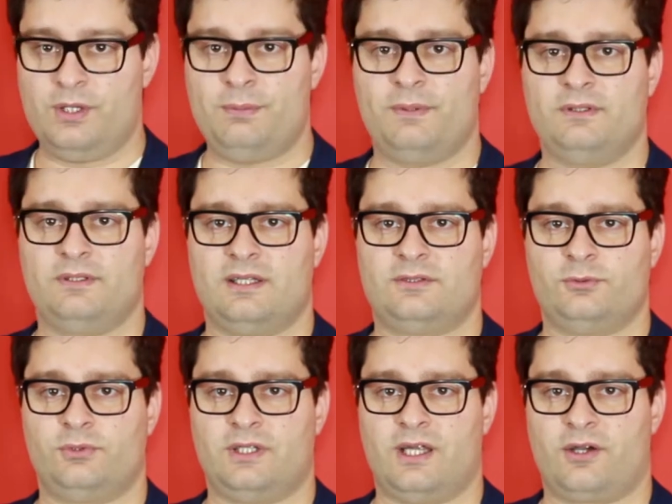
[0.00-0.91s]
ribbon that
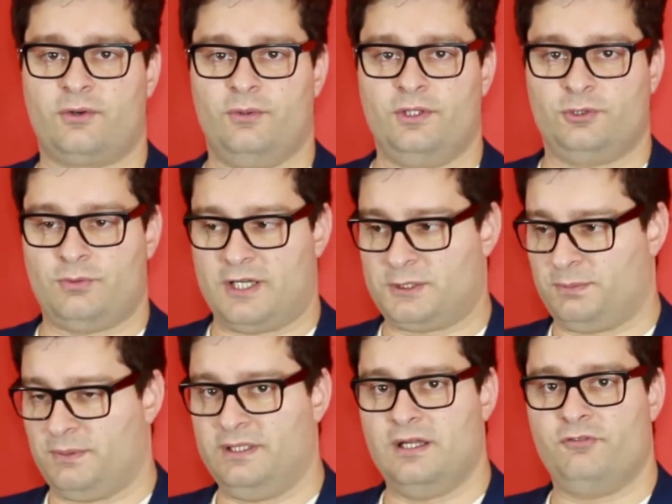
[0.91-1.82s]
we are going to
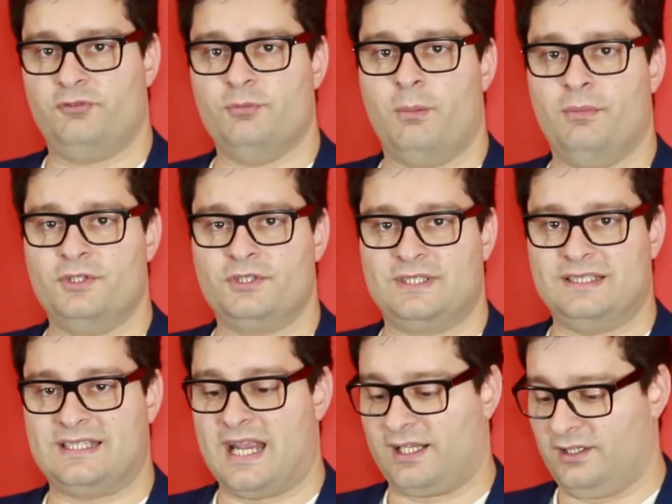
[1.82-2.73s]
explain in a few moments
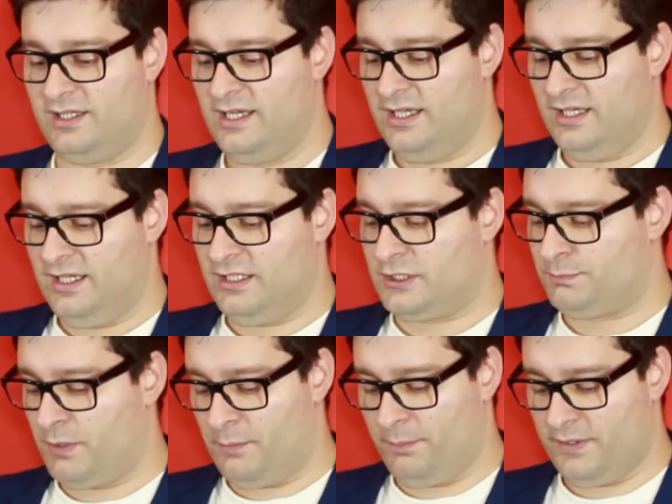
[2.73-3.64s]
exactly its
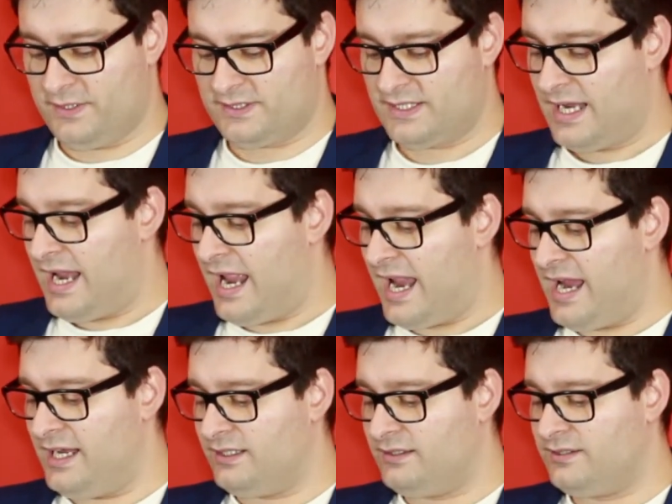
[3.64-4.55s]
purpose,
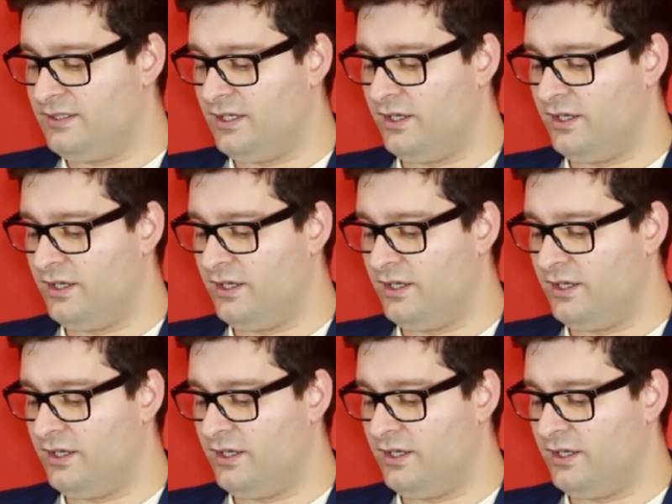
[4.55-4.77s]
and